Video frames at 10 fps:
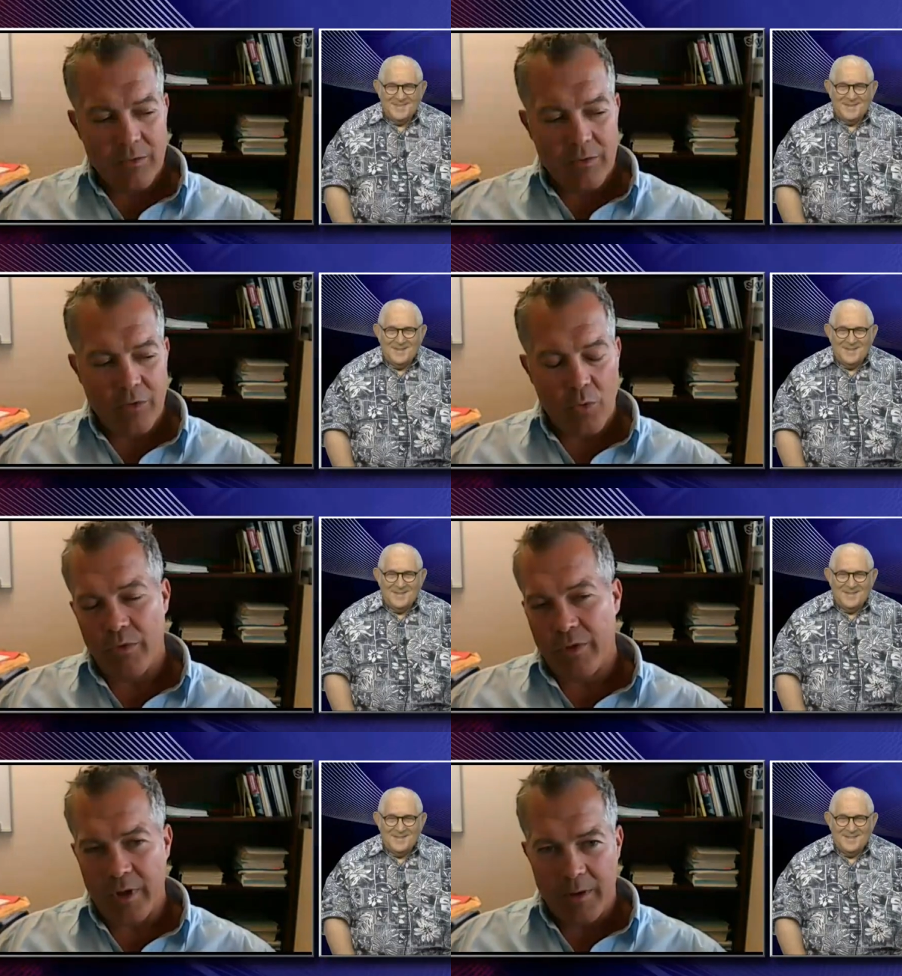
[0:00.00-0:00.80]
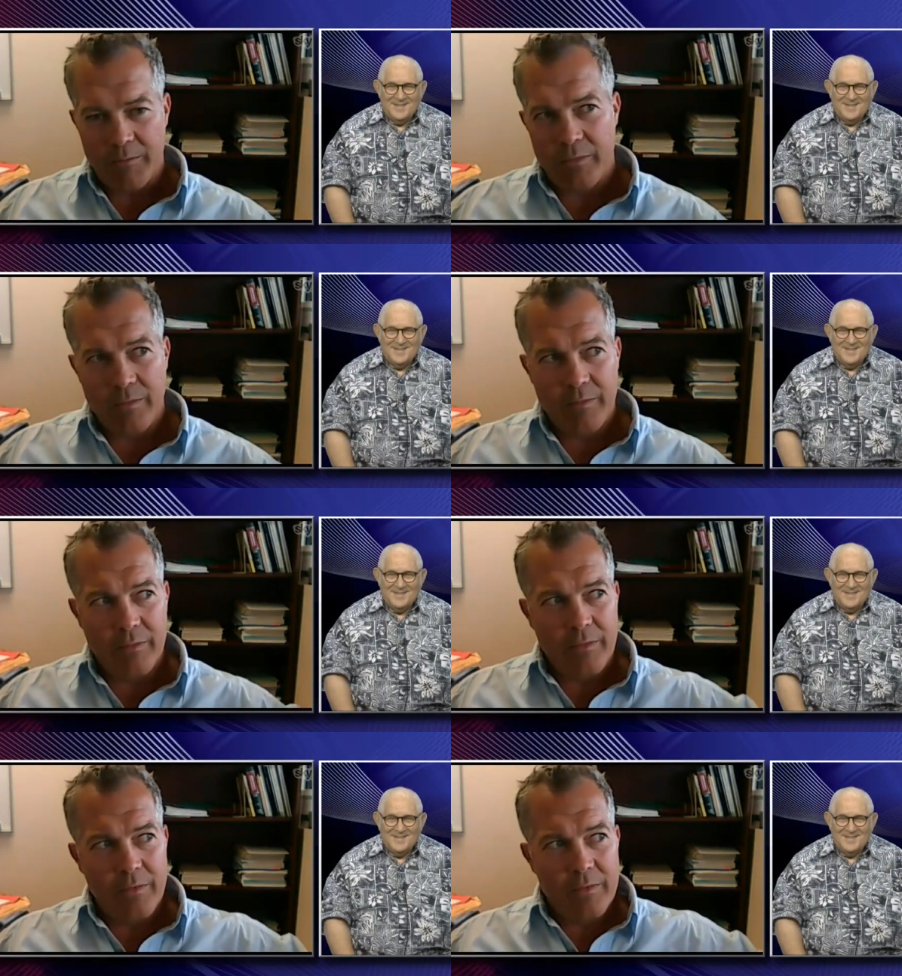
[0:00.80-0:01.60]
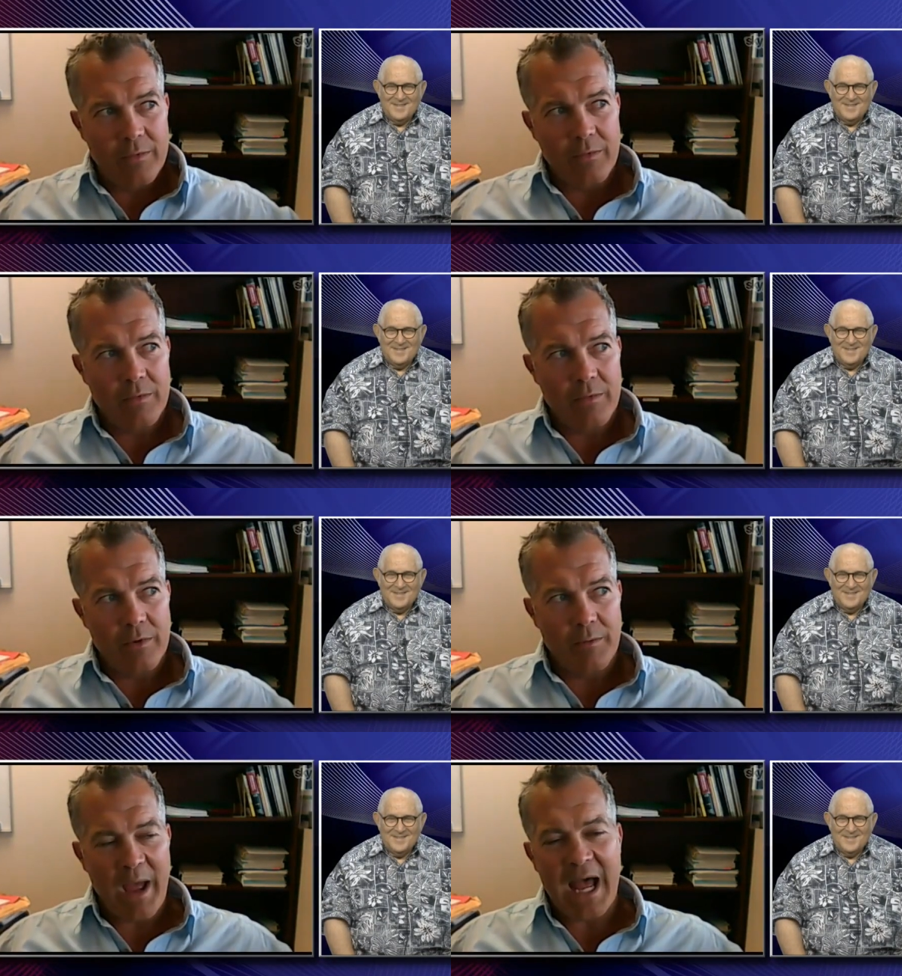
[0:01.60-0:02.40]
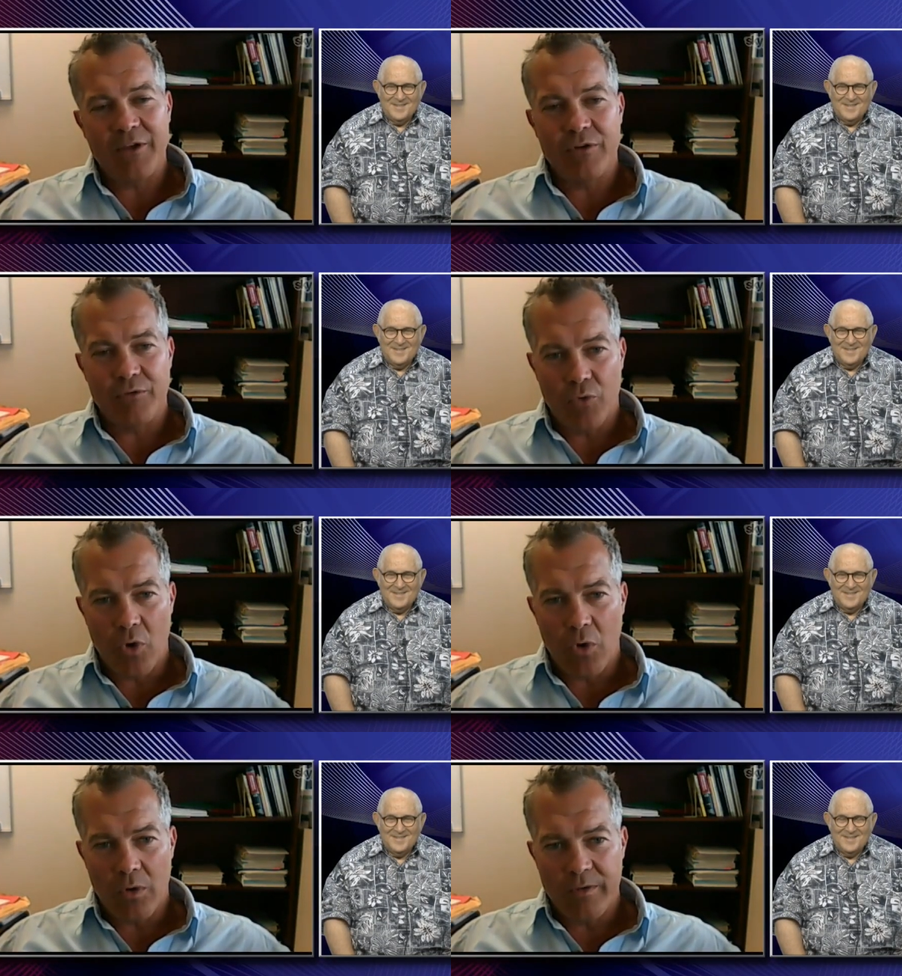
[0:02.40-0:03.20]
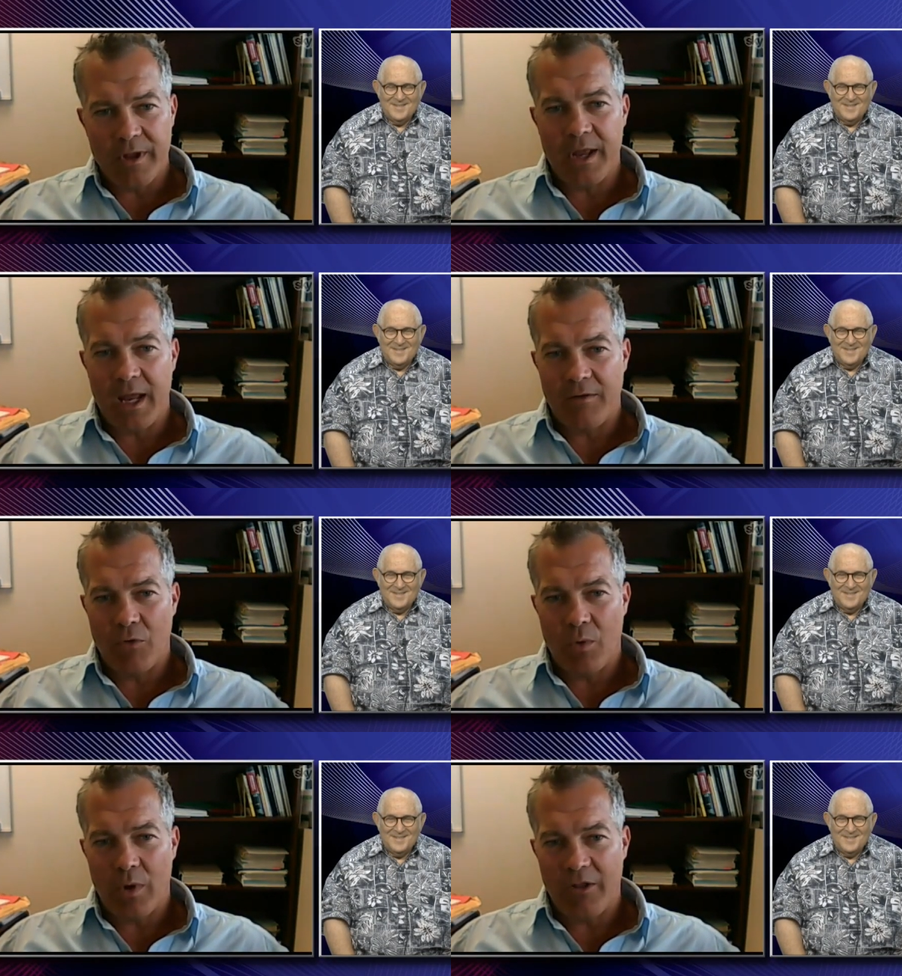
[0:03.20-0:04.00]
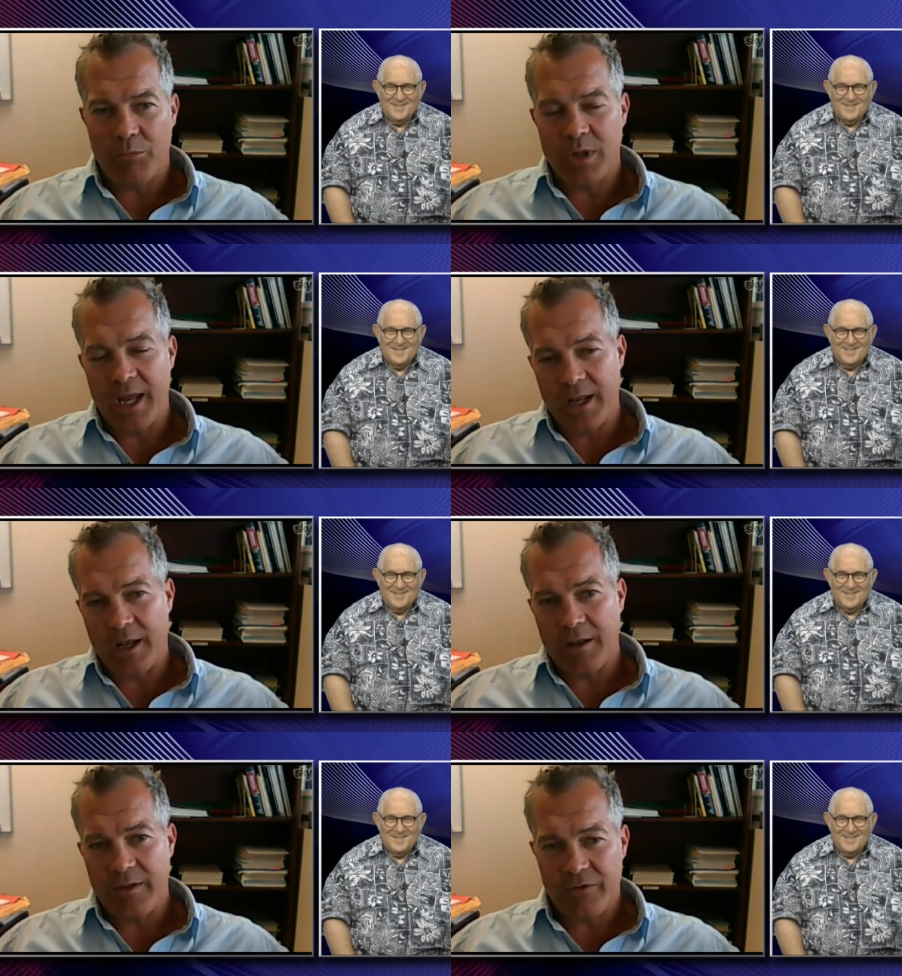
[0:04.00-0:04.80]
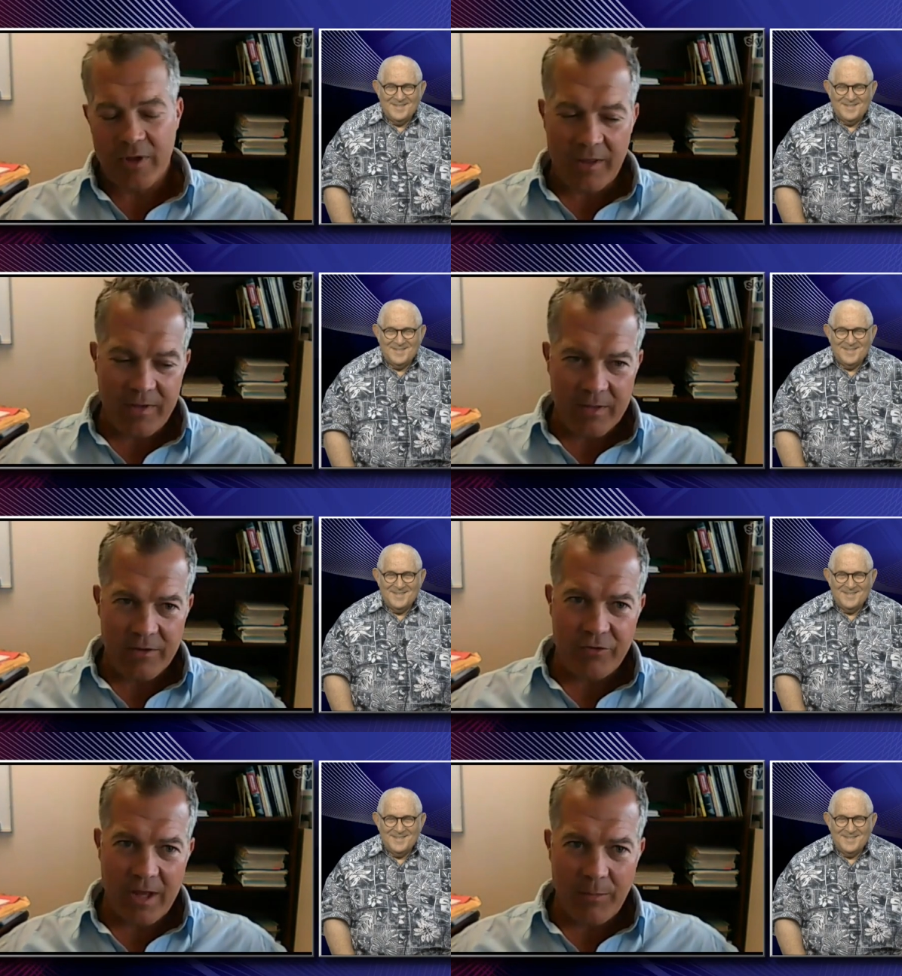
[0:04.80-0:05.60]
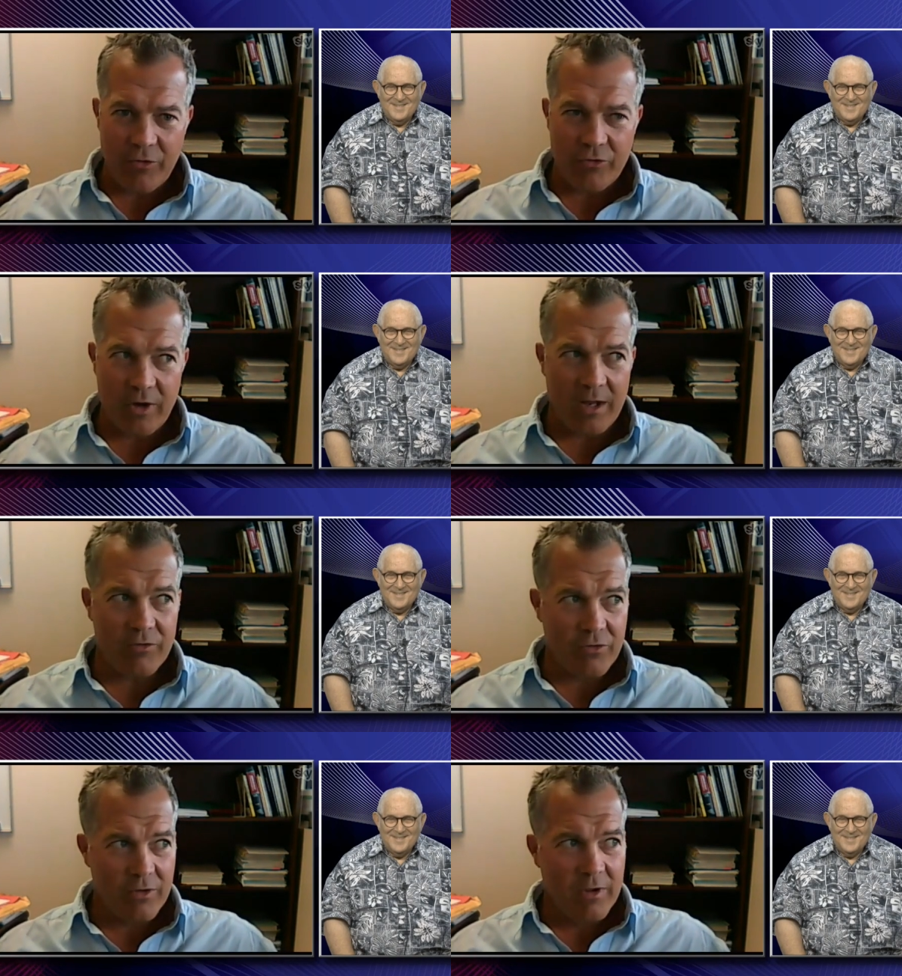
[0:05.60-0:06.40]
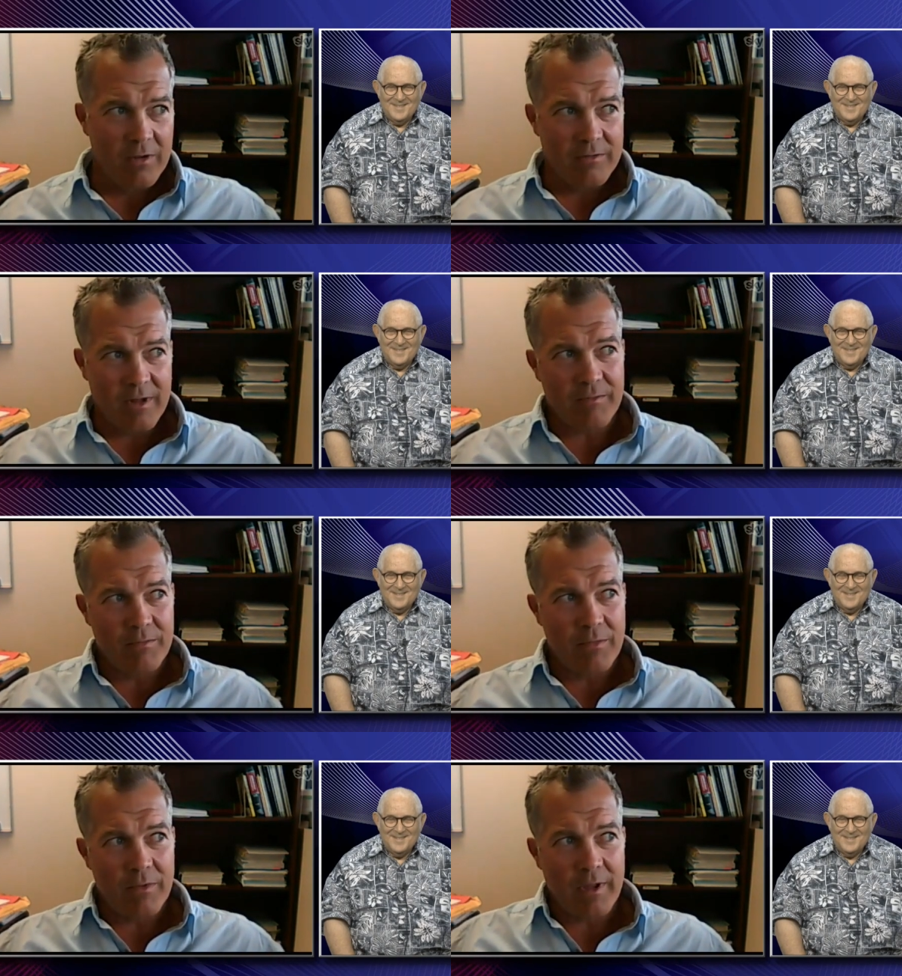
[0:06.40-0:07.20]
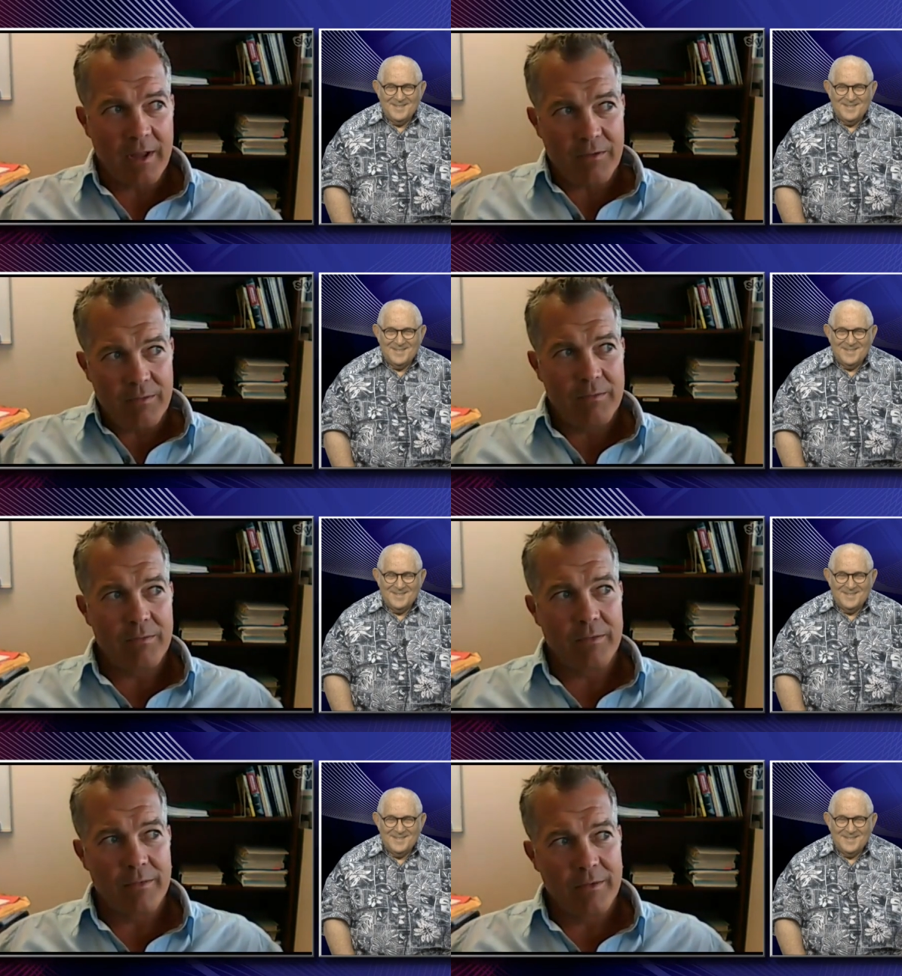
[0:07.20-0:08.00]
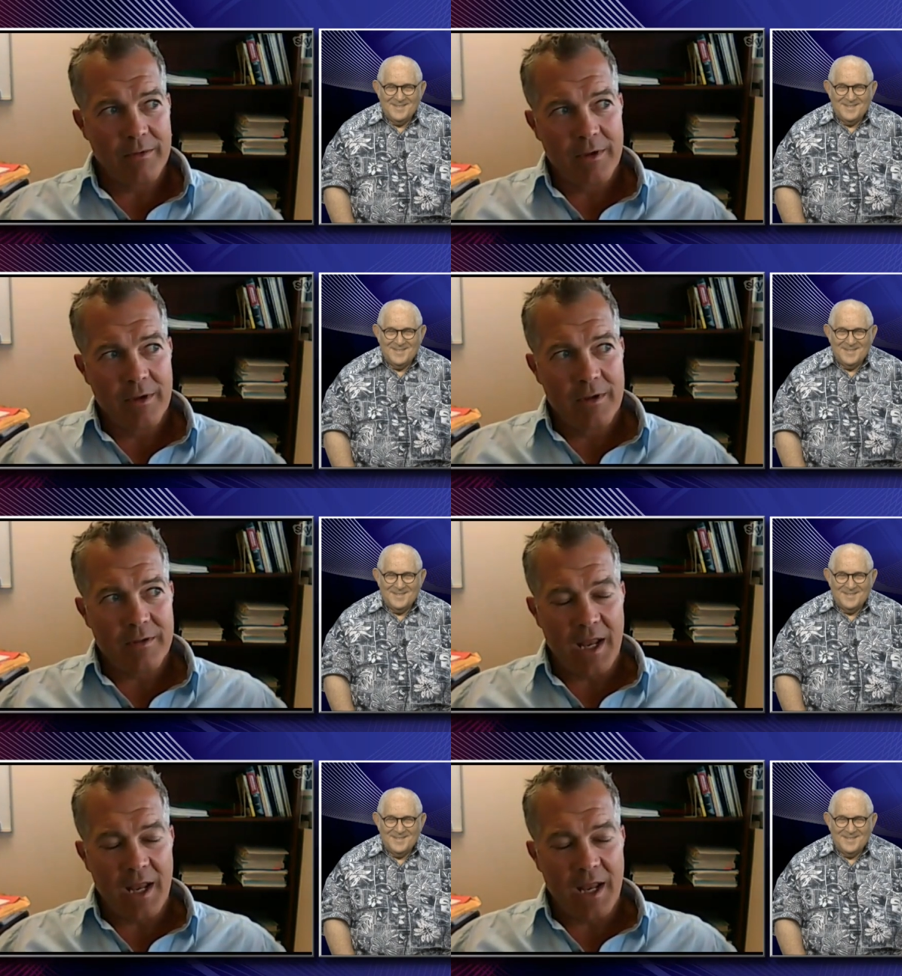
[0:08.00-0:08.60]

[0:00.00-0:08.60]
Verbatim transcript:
Speaker 1: the, the passive role that Native Hawaiians played in it. This, I think, this demonstrates that that the Native